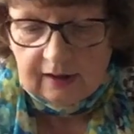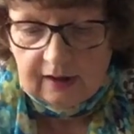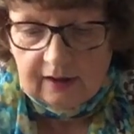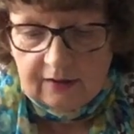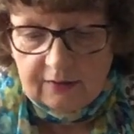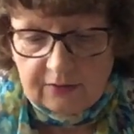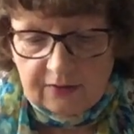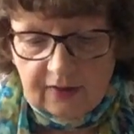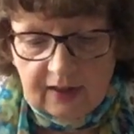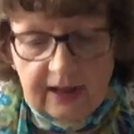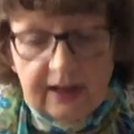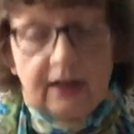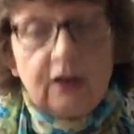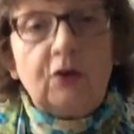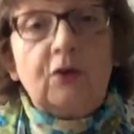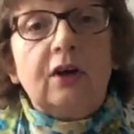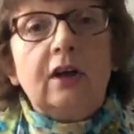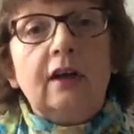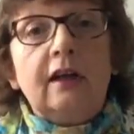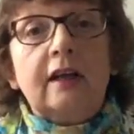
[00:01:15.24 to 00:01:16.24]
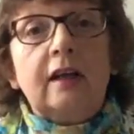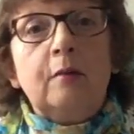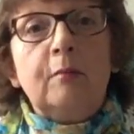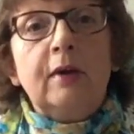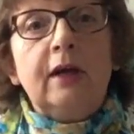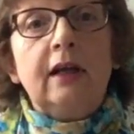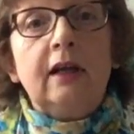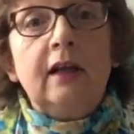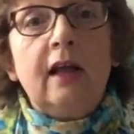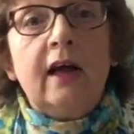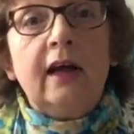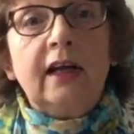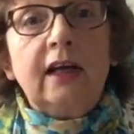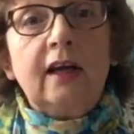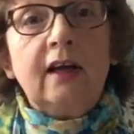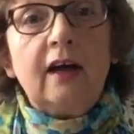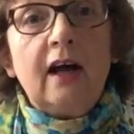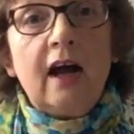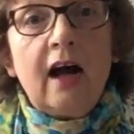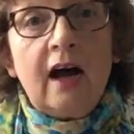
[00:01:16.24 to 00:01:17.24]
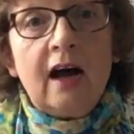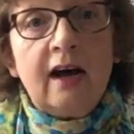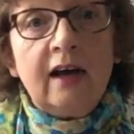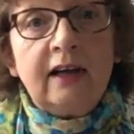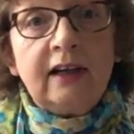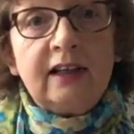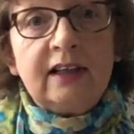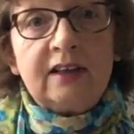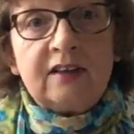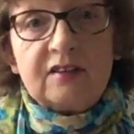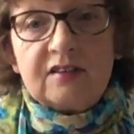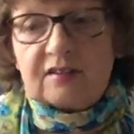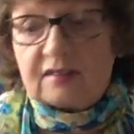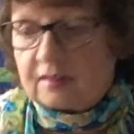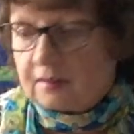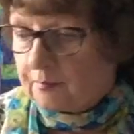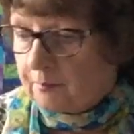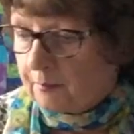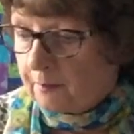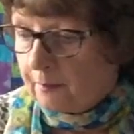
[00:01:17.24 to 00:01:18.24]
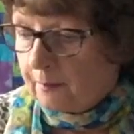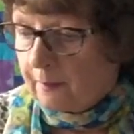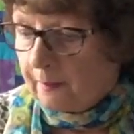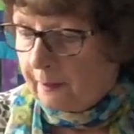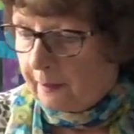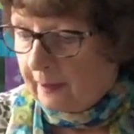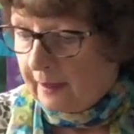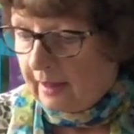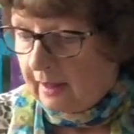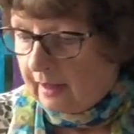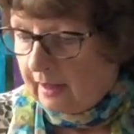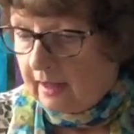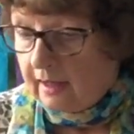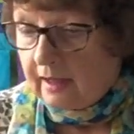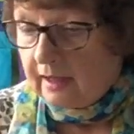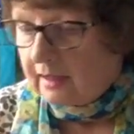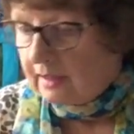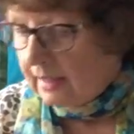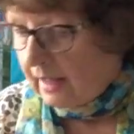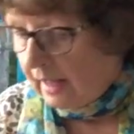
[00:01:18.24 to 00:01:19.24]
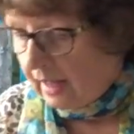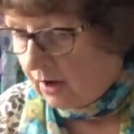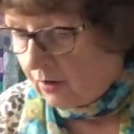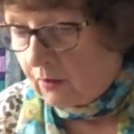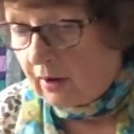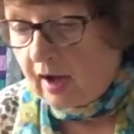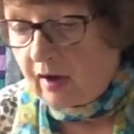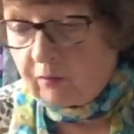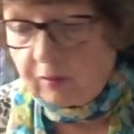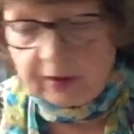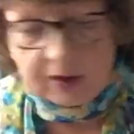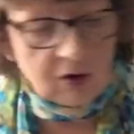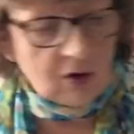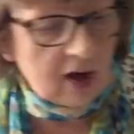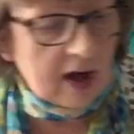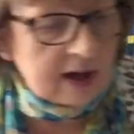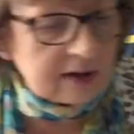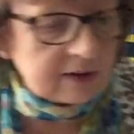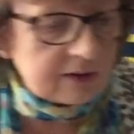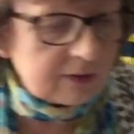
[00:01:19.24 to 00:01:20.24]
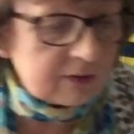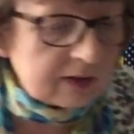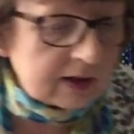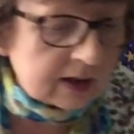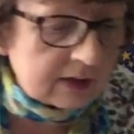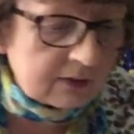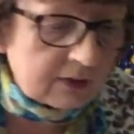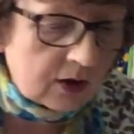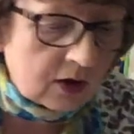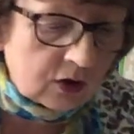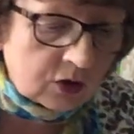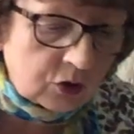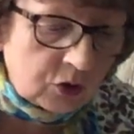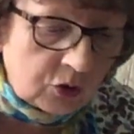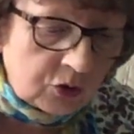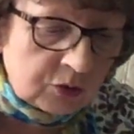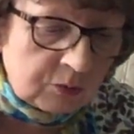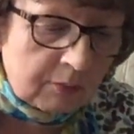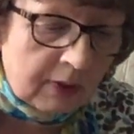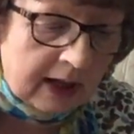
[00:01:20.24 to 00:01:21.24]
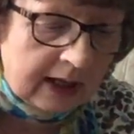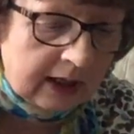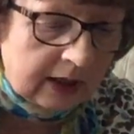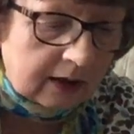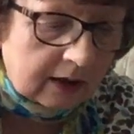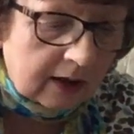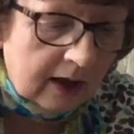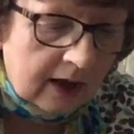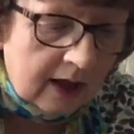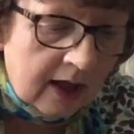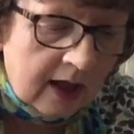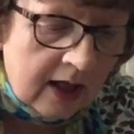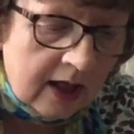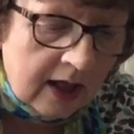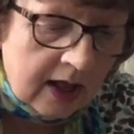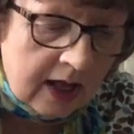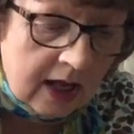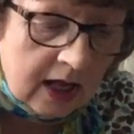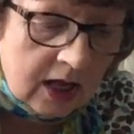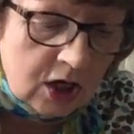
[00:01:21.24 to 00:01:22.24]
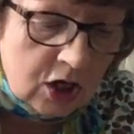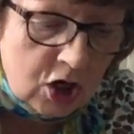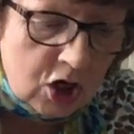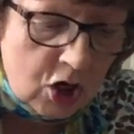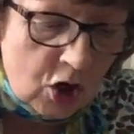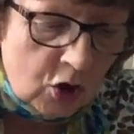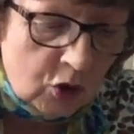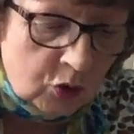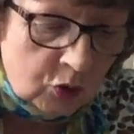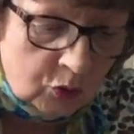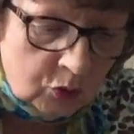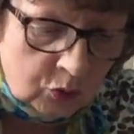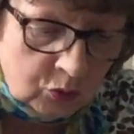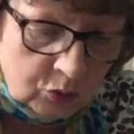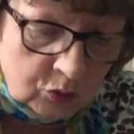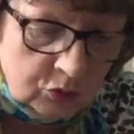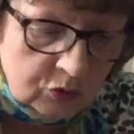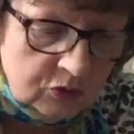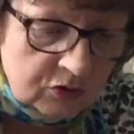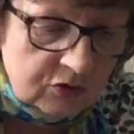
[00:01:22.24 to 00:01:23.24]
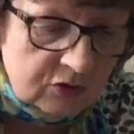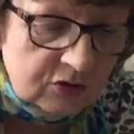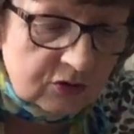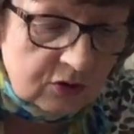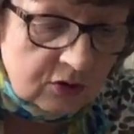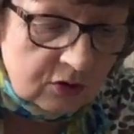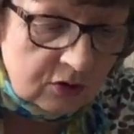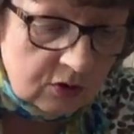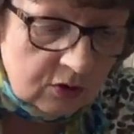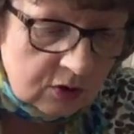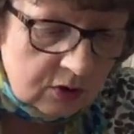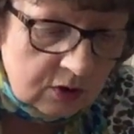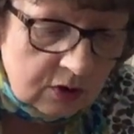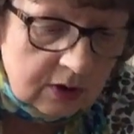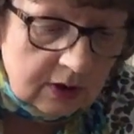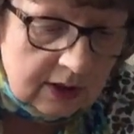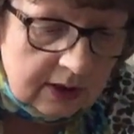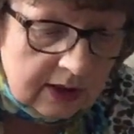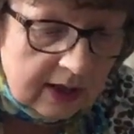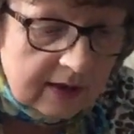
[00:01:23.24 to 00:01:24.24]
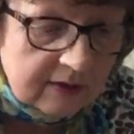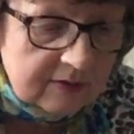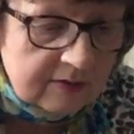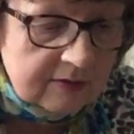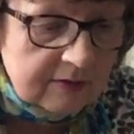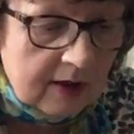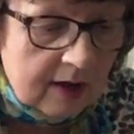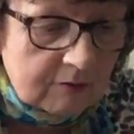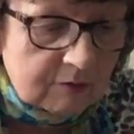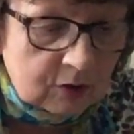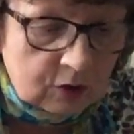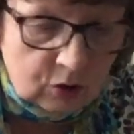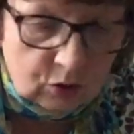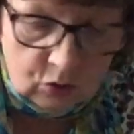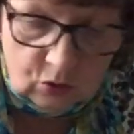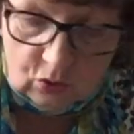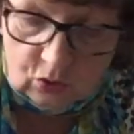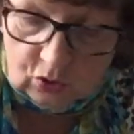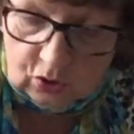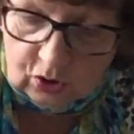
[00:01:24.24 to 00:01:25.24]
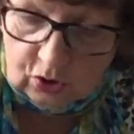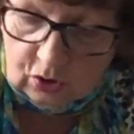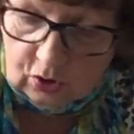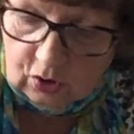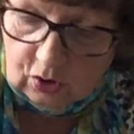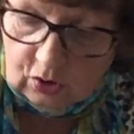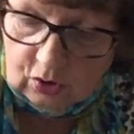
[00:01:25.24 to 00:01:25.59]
And they look a little bit like eyes. Now, have we got anything that could make a nose? Let's have a look.